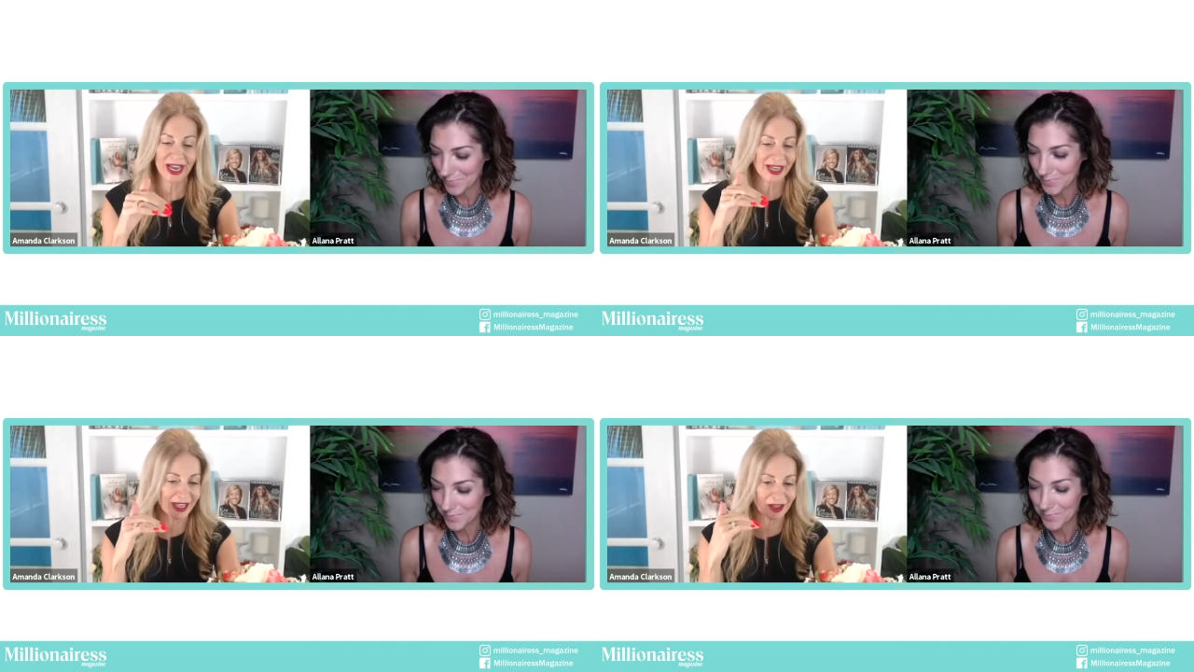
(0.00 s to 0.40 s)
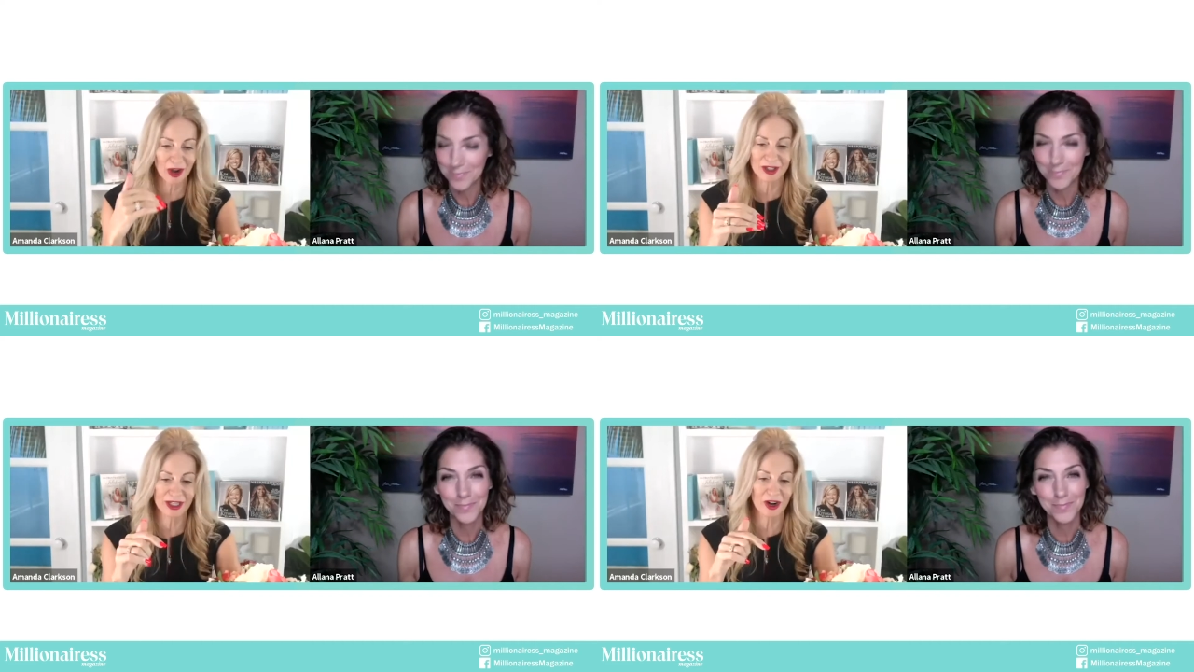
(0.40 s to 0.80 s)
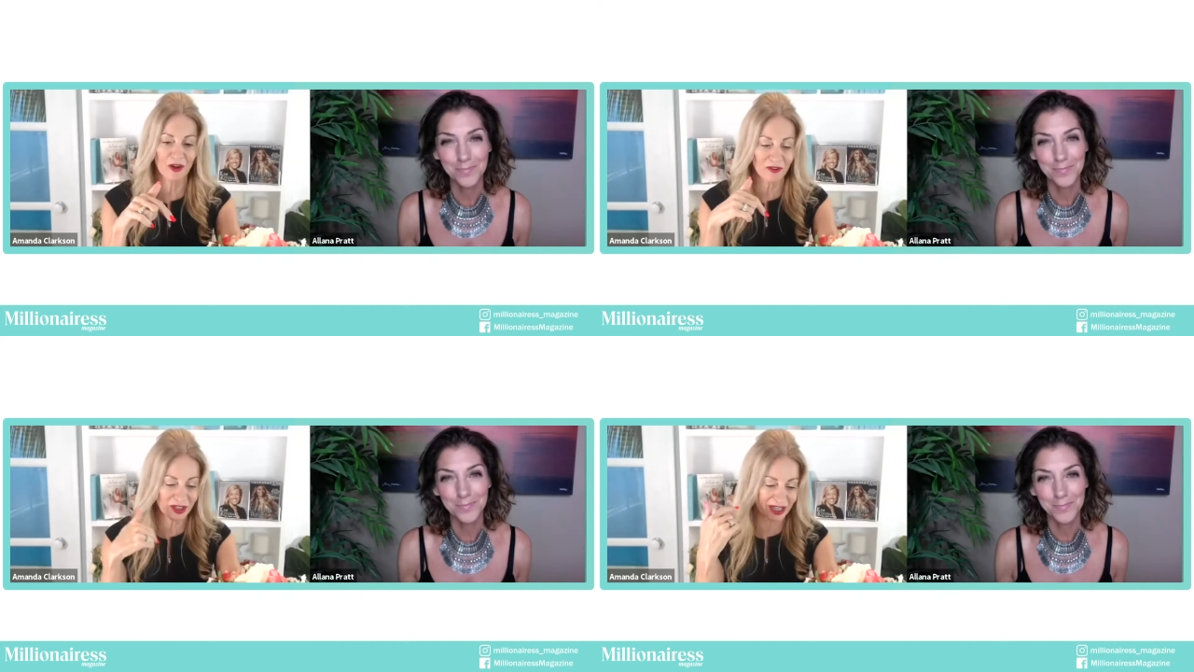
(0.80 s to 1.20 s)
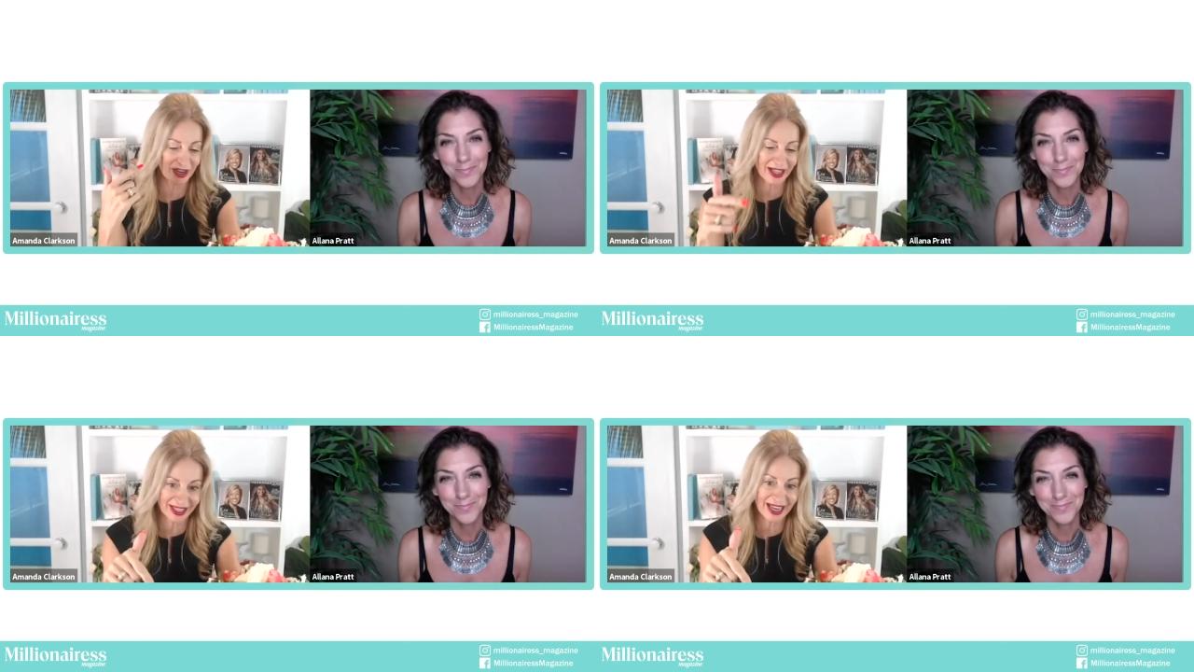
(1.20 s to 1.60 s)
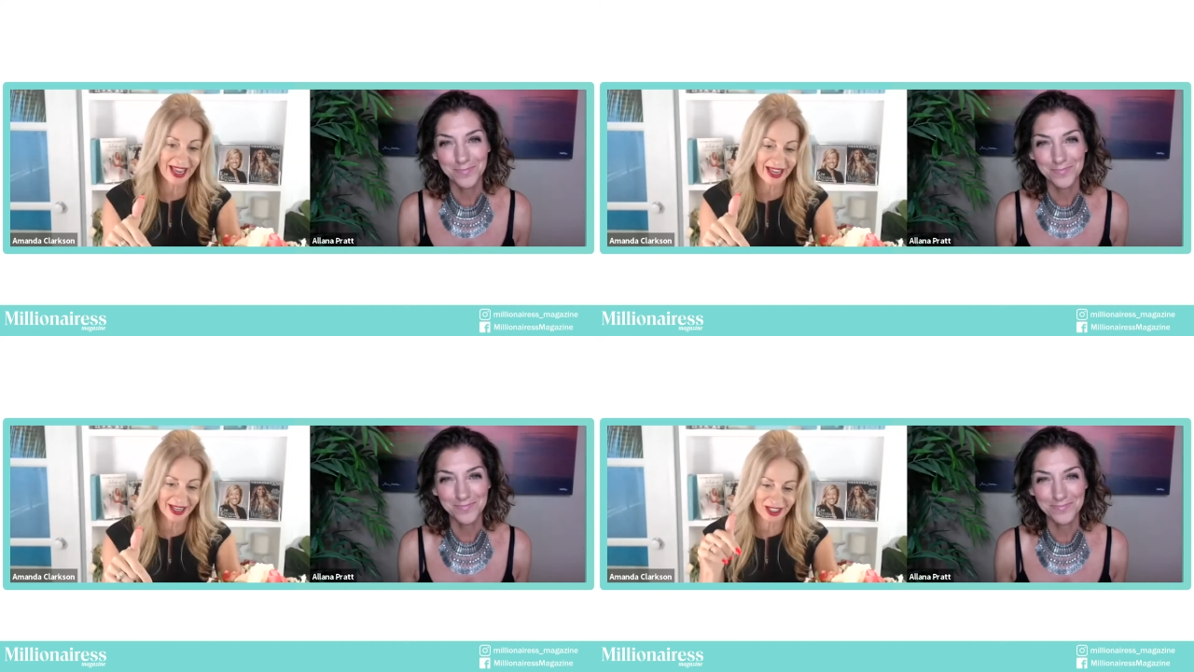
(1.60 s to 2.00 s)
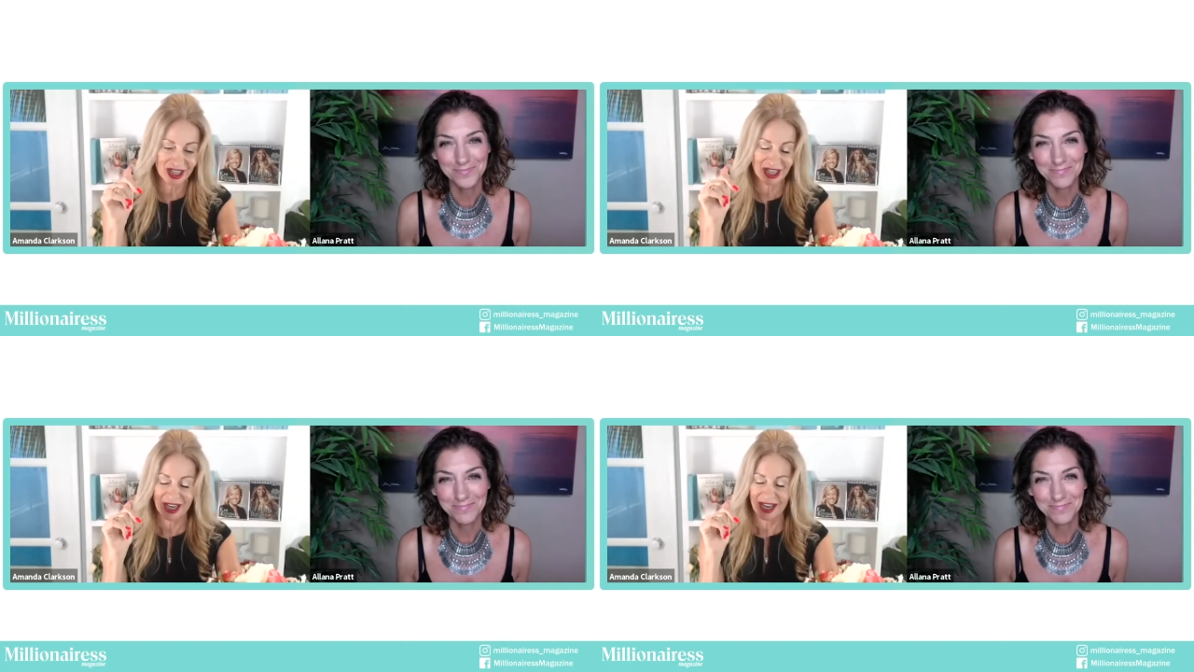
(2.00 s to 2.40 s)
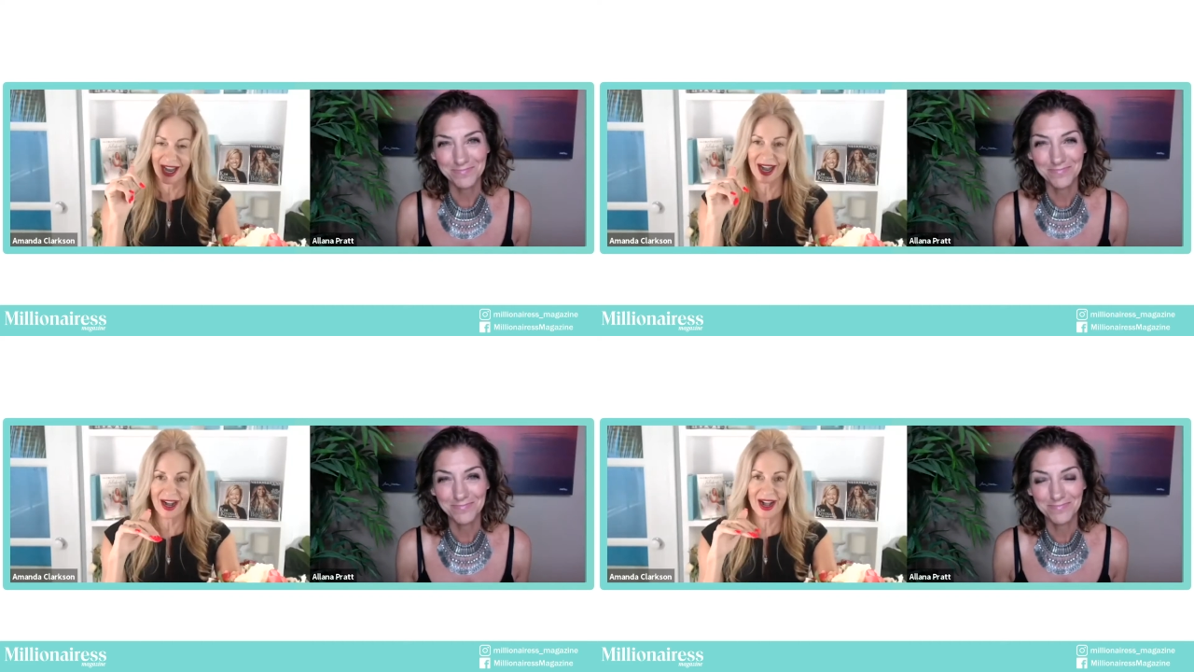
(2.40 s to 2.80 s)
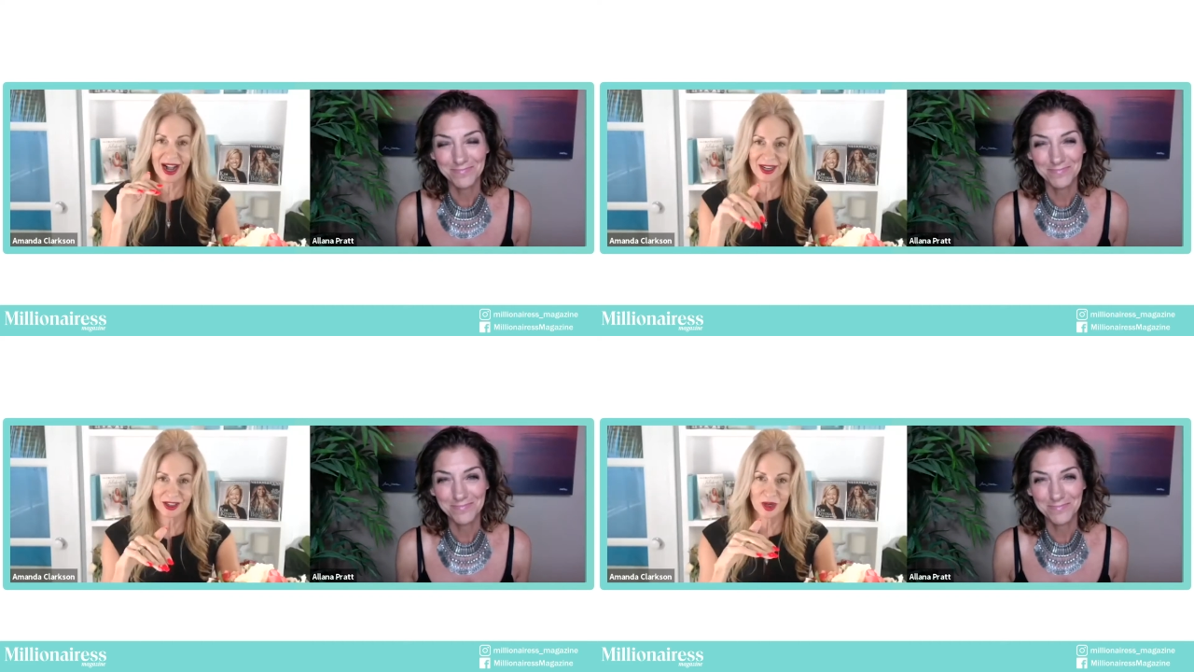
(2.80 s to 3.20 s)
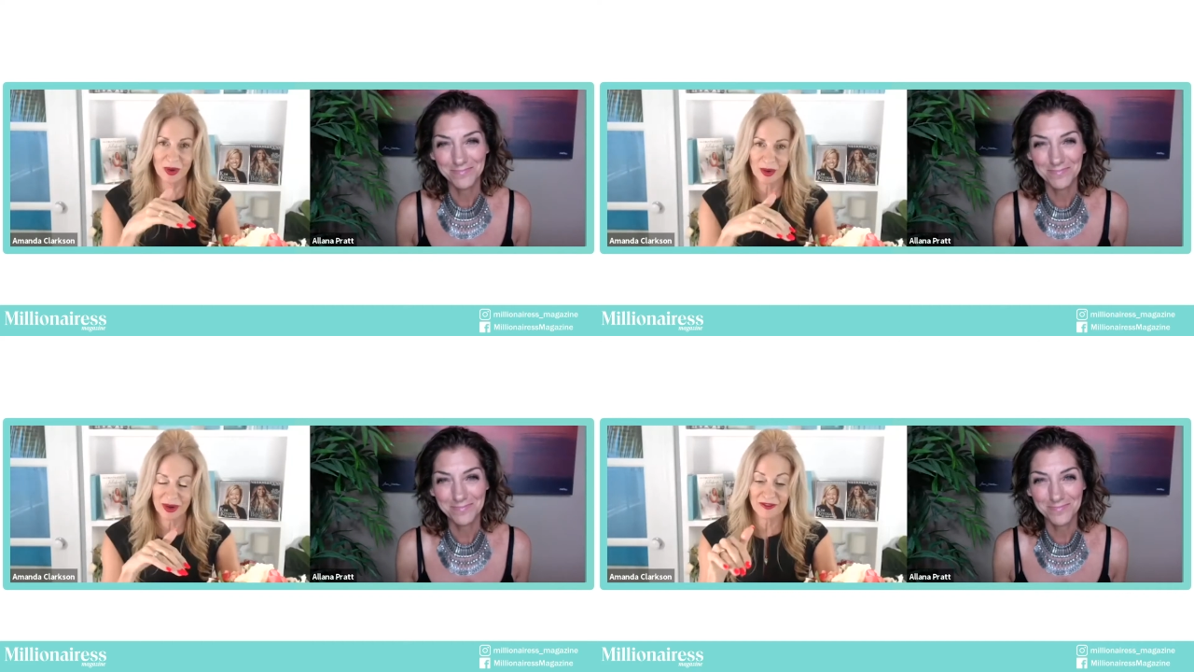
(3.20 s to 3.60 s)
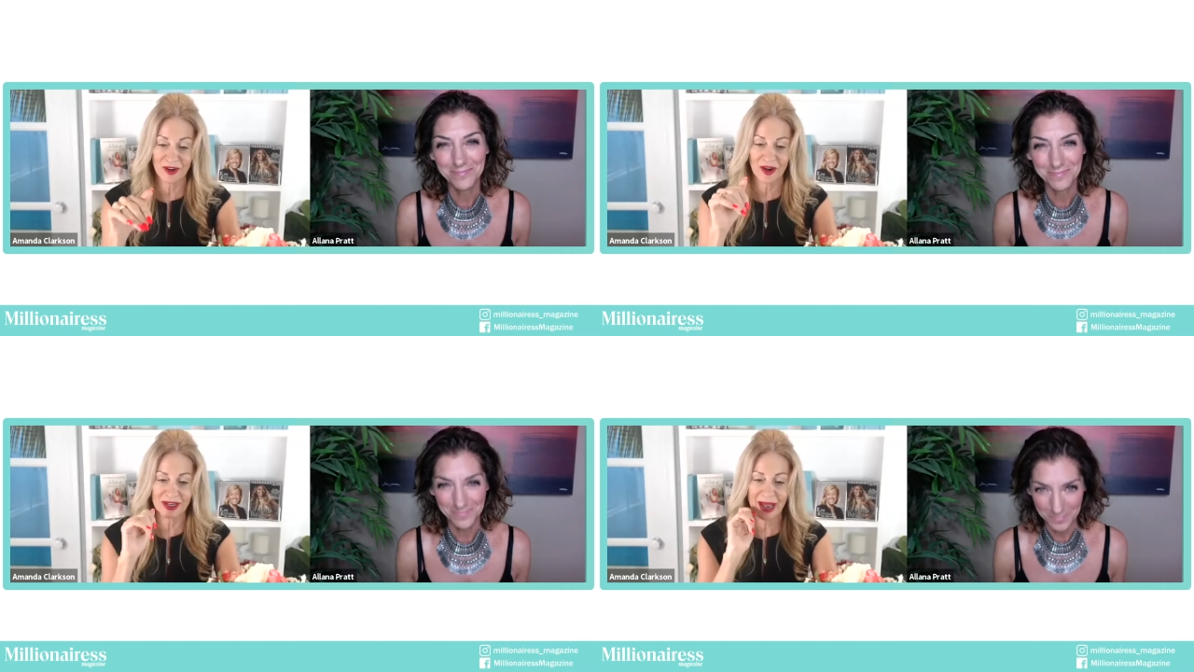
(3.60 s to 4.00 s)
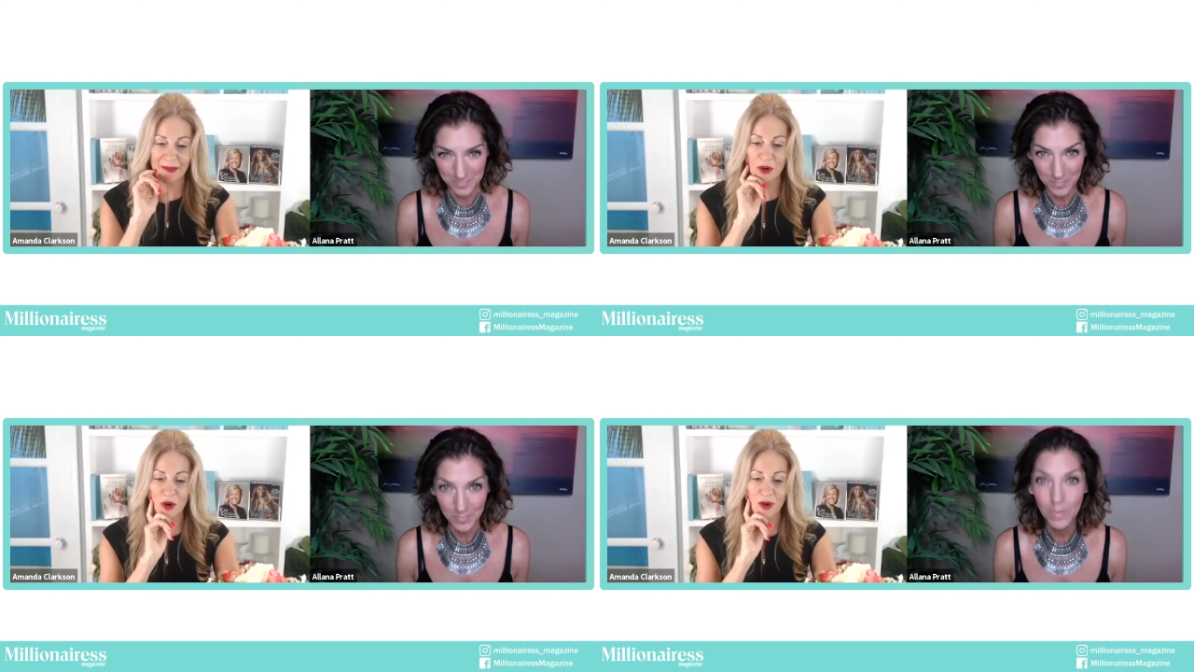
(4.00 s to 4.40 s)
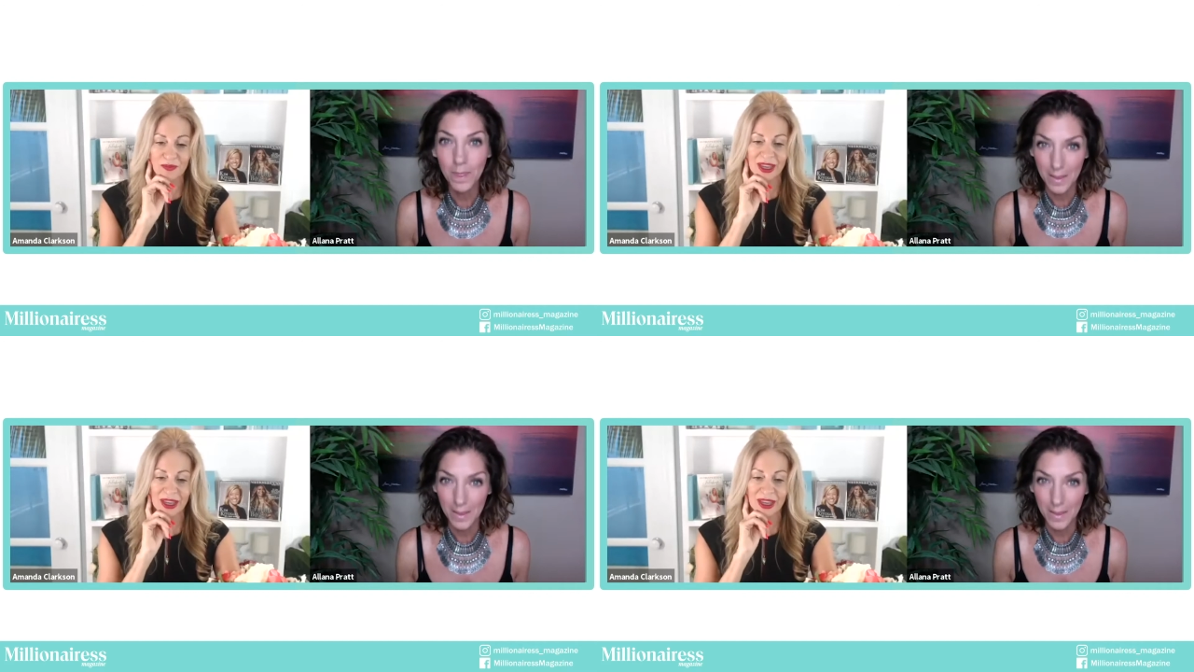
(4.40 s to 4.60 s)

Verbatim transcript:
Speaker 1: And I'll obviously at the end ask you where we can find out more.